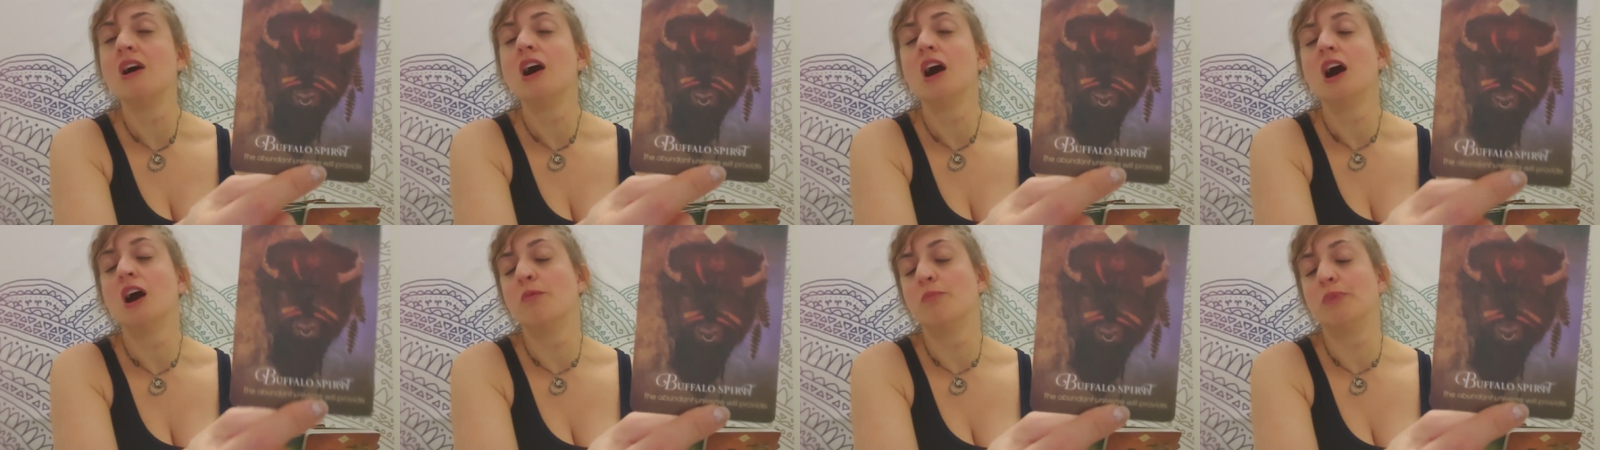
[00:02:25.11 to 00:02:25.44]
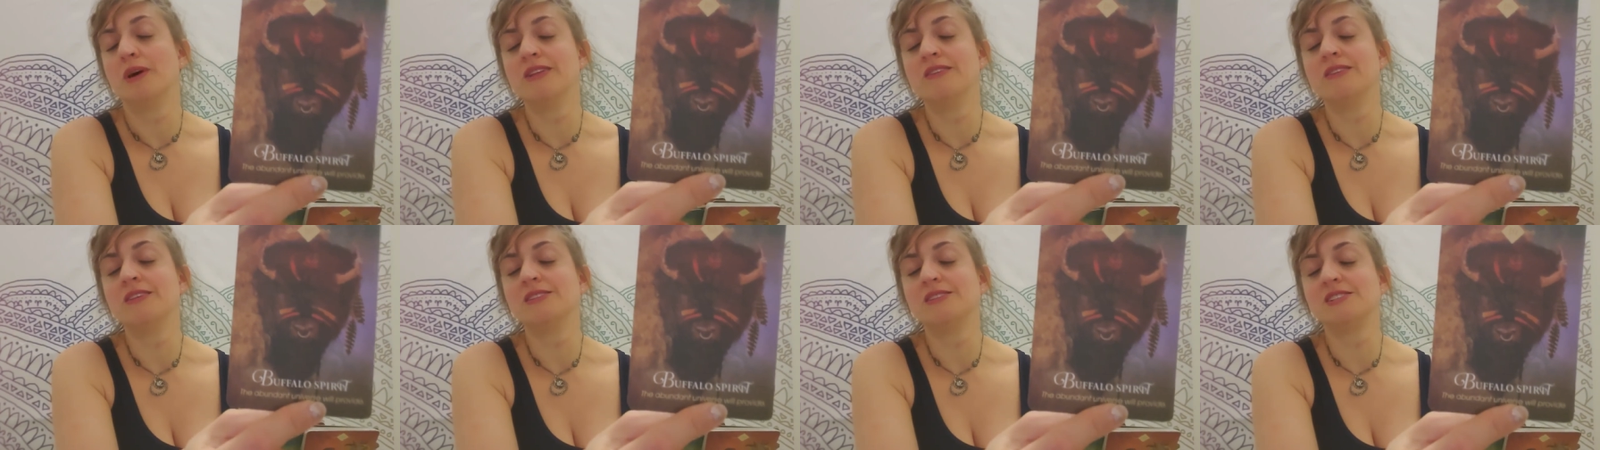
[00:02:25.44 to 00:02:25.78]

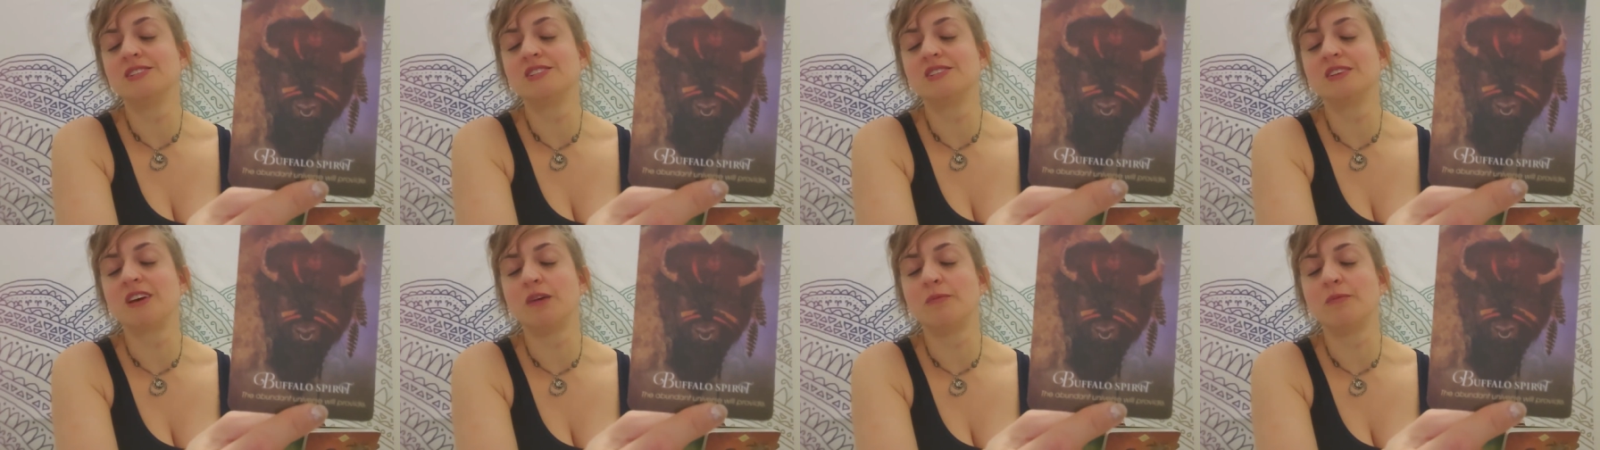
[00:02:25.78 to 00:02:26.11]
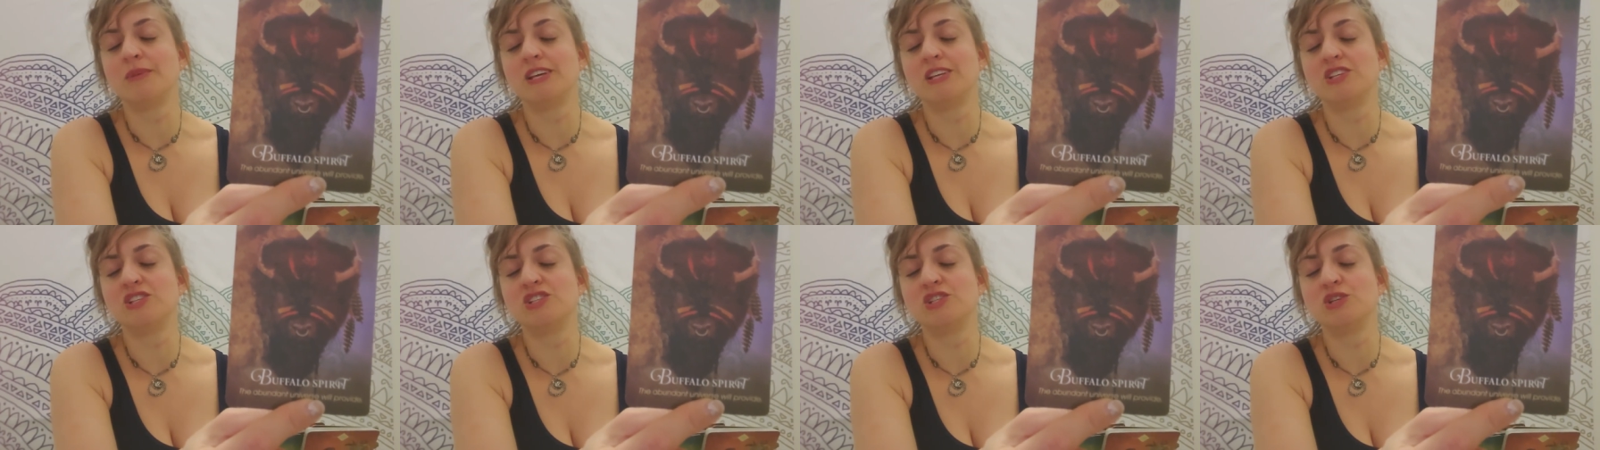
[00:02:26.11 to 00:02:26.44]
abundance is
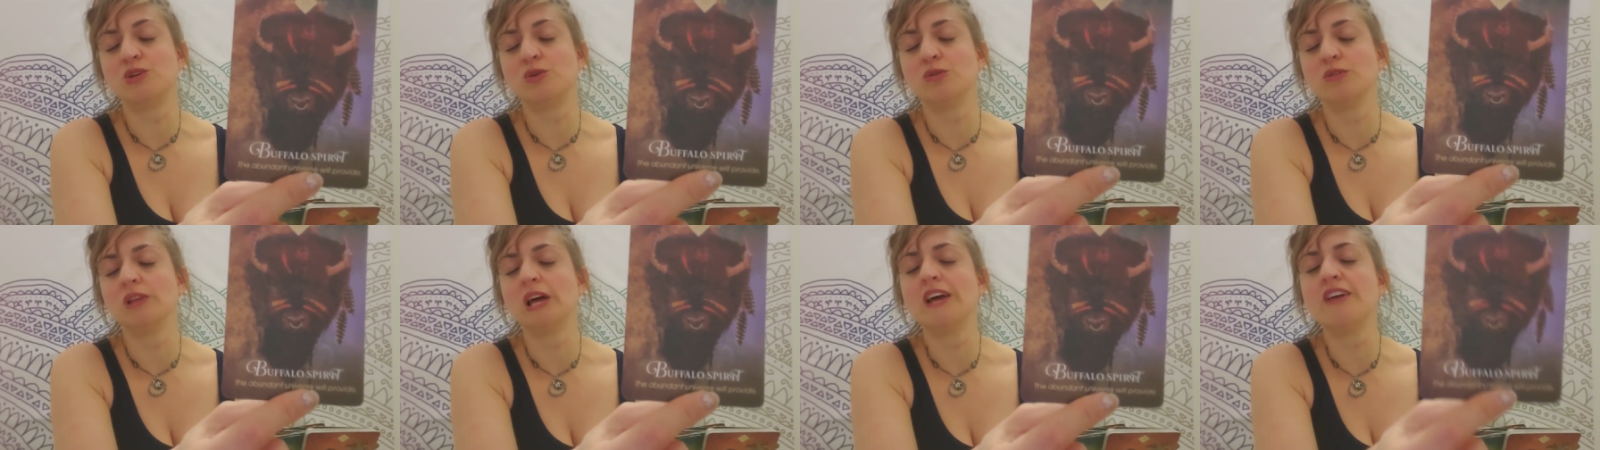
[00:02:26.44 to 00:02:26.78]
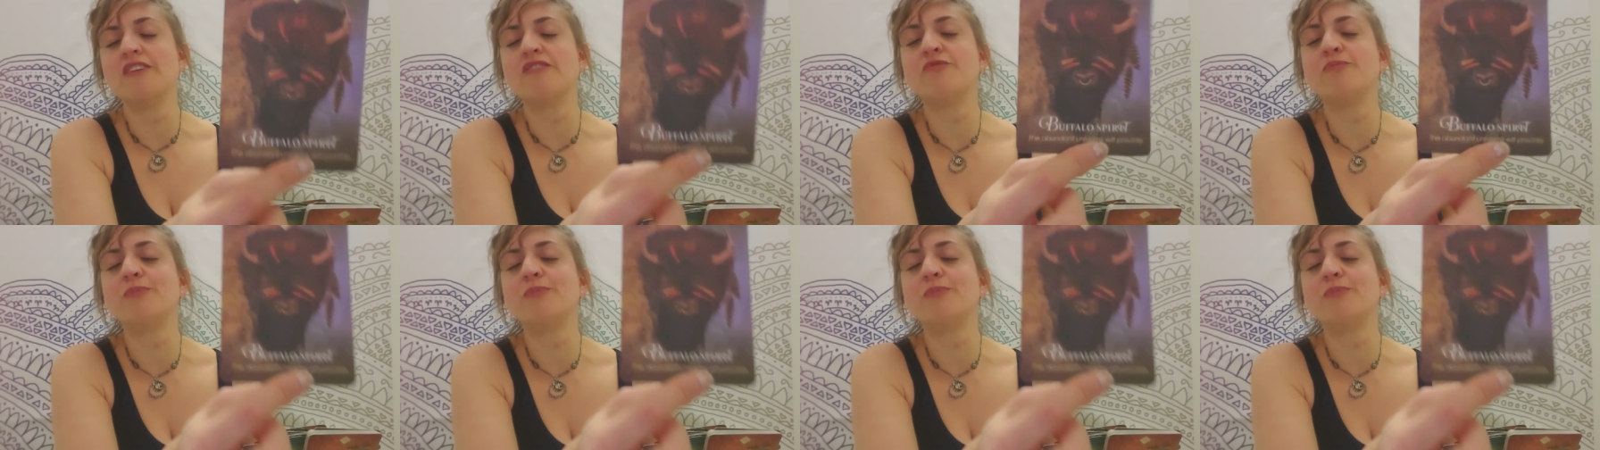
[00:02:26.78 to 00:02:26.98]
coming into your life,